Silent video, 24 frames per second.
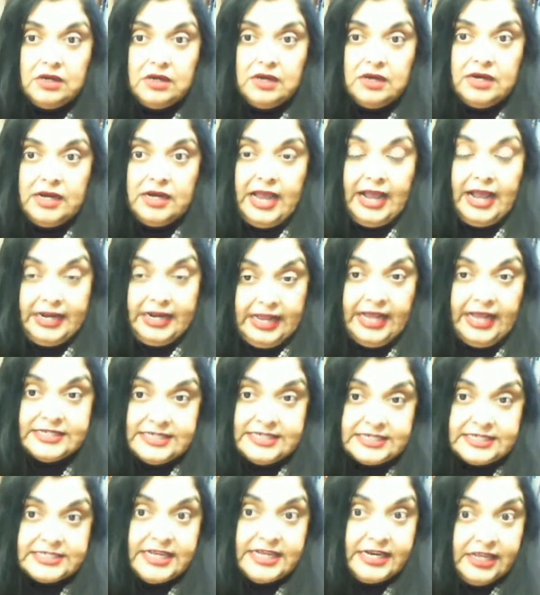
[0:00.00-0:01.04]
And as
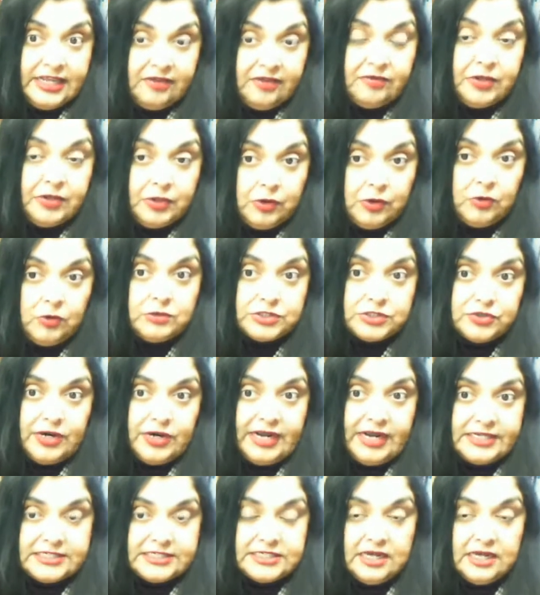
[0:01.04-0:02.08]
I said, even those
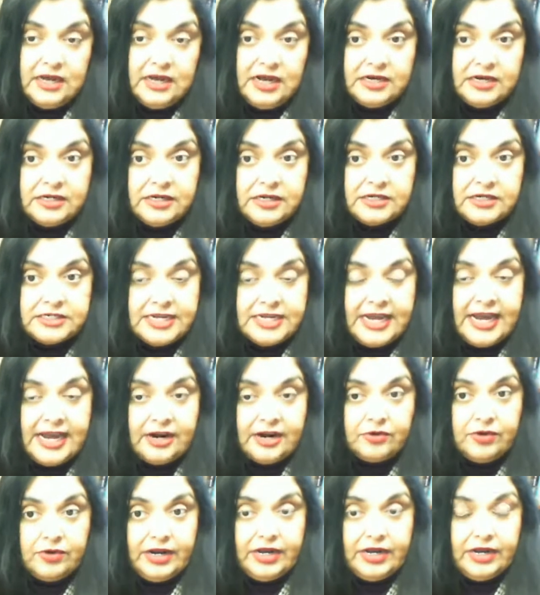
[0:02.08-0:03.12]
rights are under attack
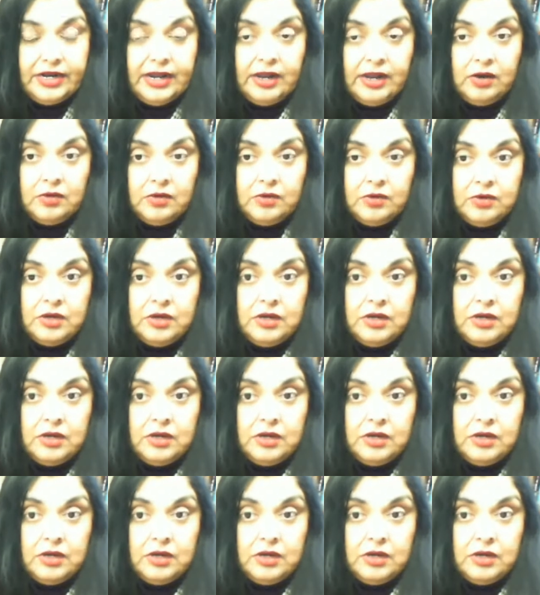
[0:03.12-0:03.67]
right now.